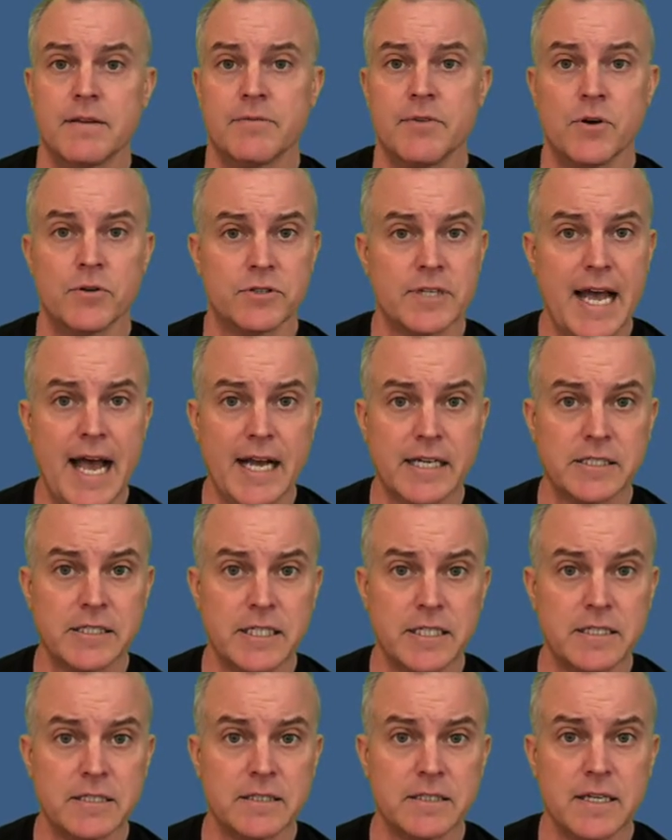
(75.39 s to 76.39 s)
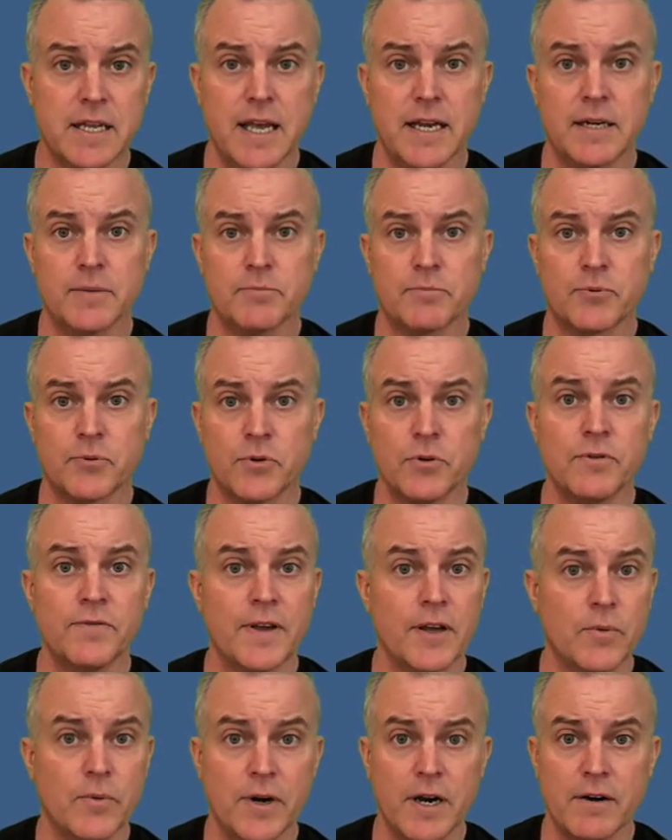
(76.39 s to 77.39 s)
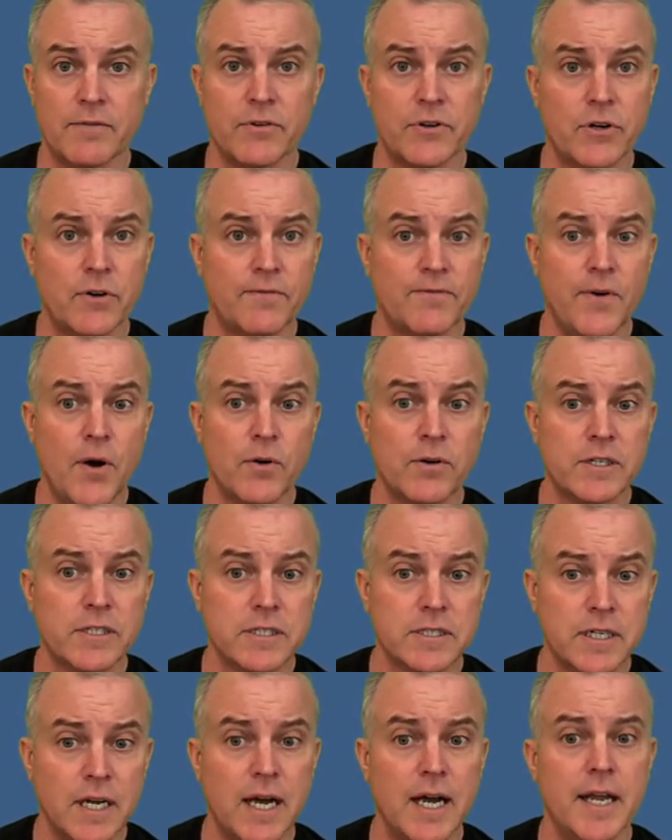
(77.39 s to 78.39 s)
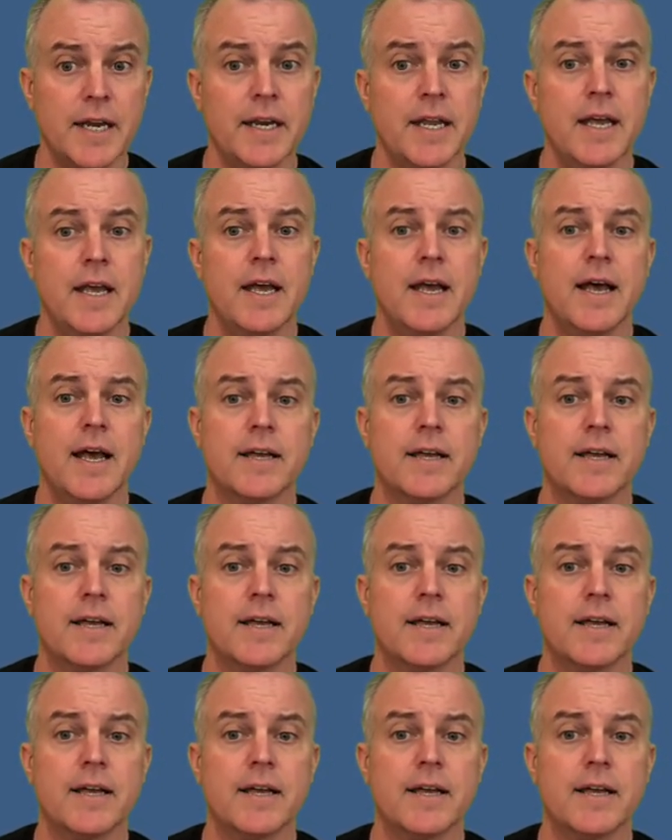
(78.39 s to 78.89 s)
those actions and improving whatever you're focused on,